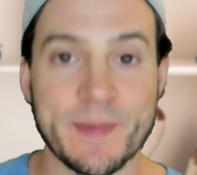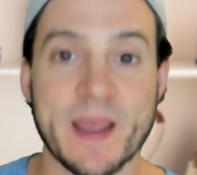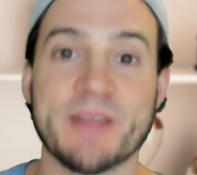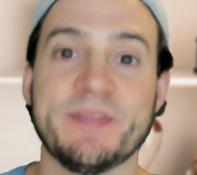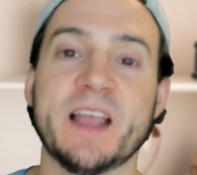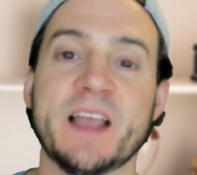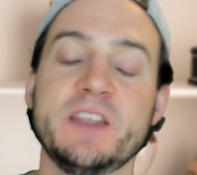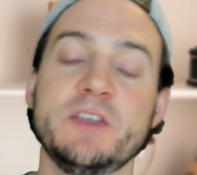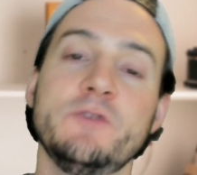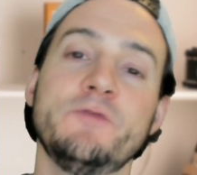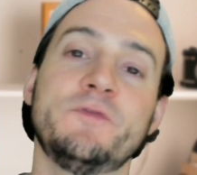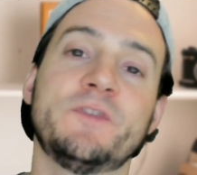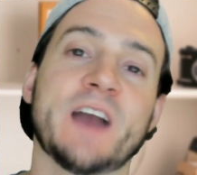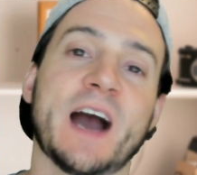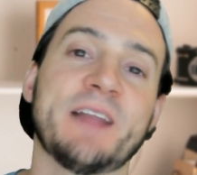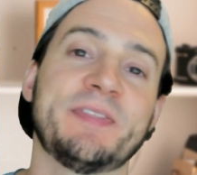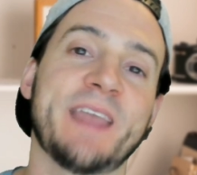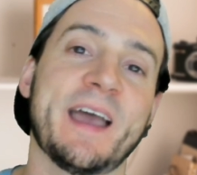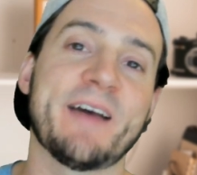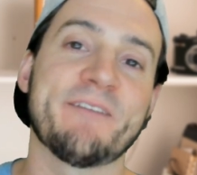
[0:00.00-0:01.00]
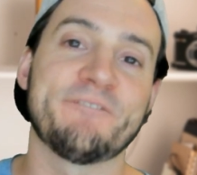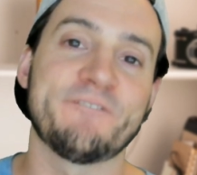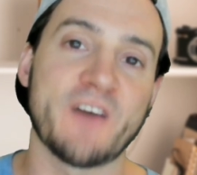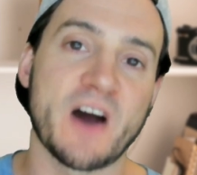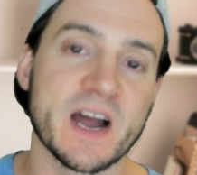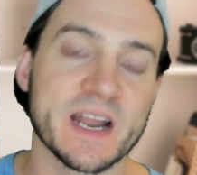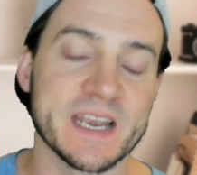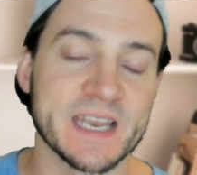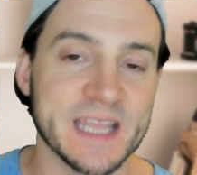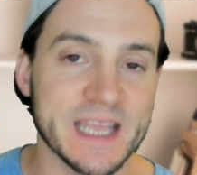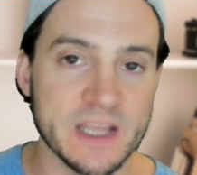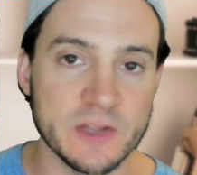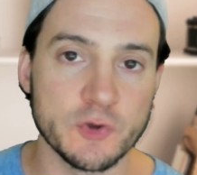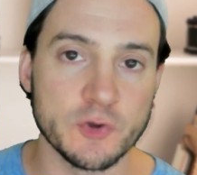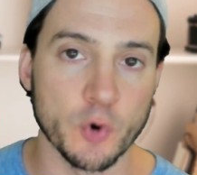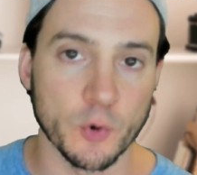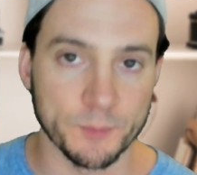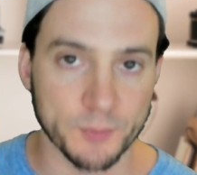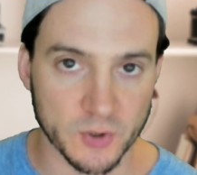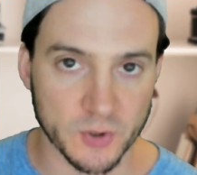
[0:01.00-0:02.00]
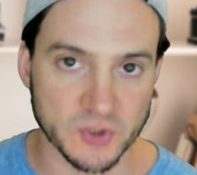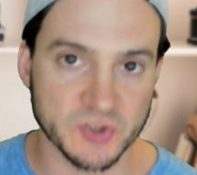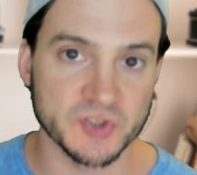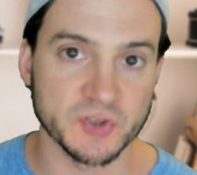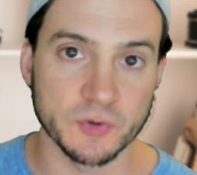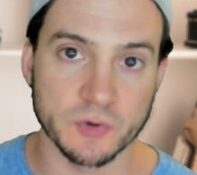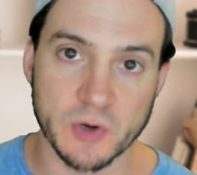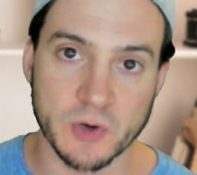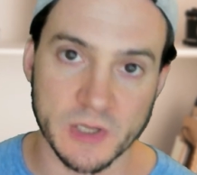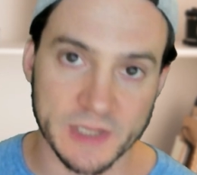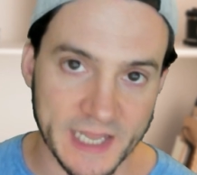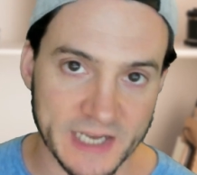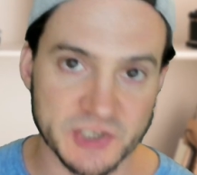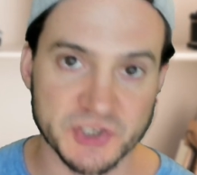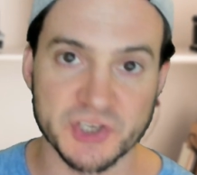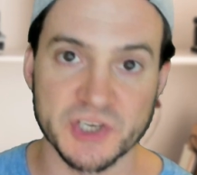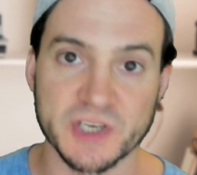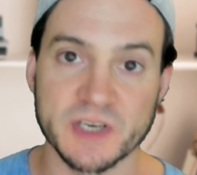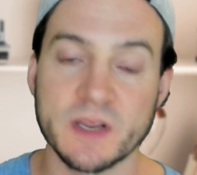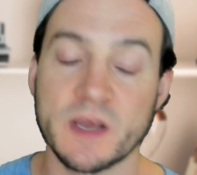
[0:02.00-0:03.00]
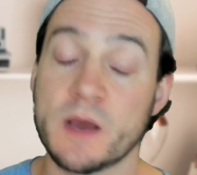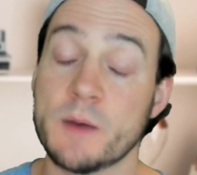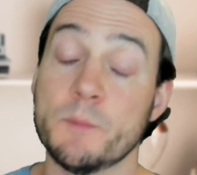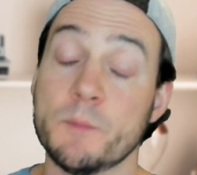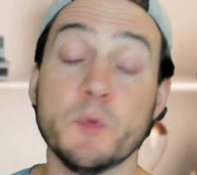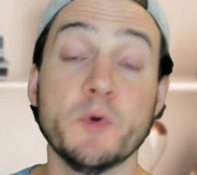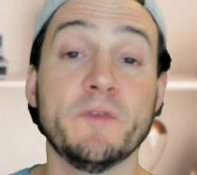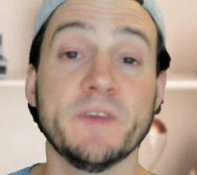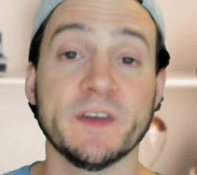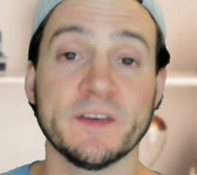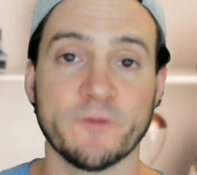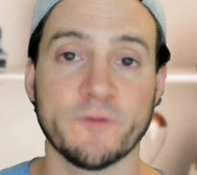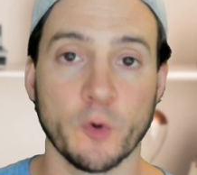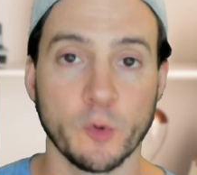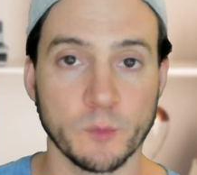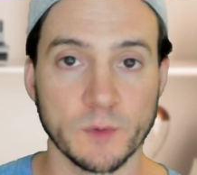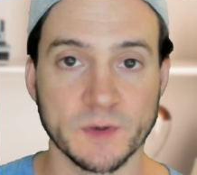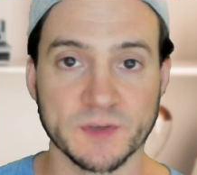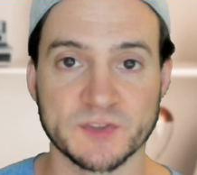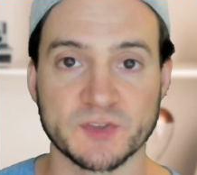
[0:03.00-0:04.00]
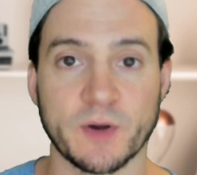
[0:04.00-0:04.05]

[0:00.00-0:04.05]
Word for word: and then you've got that font in your personal collection moving forward.